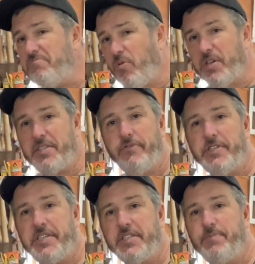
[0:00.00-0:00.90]
once every
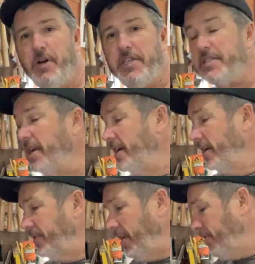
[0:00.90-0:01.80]
6 months.
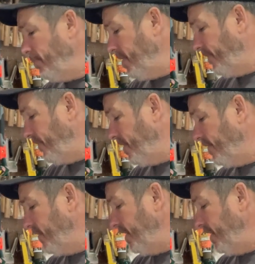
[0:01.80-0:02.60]
The other benefit of it